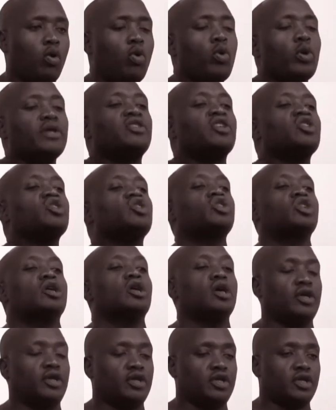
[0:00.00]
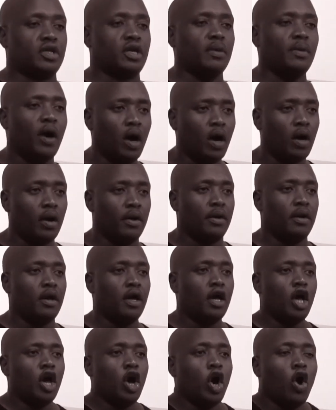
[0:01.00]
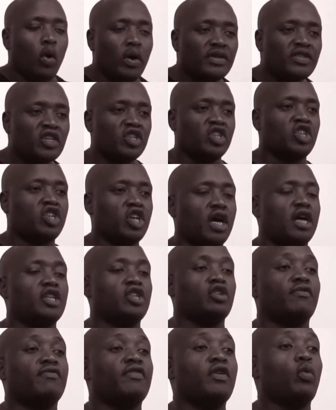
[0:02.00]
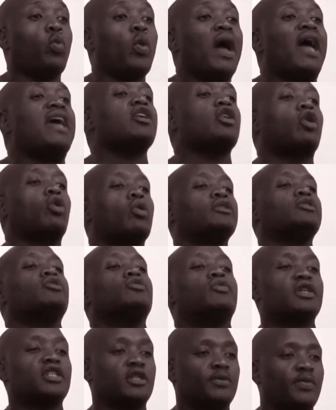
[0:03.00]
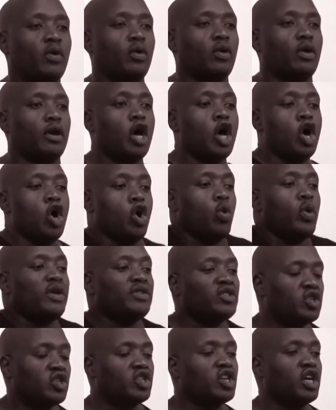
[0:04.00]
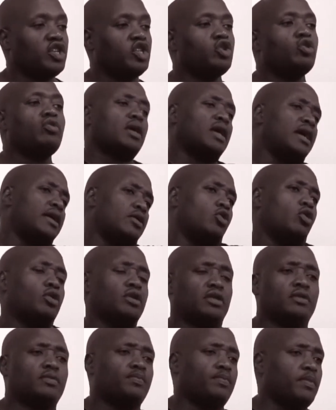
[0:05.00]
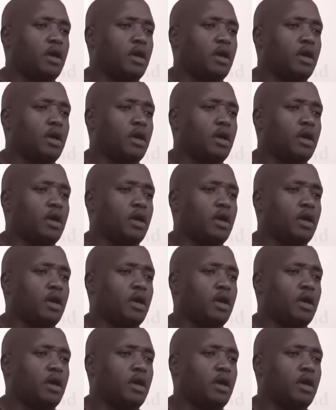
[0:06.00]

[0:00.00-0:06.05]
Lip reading: who is in charge? Come on. Who is in charge of the way you're going to respond? Who is in charge? You cannot,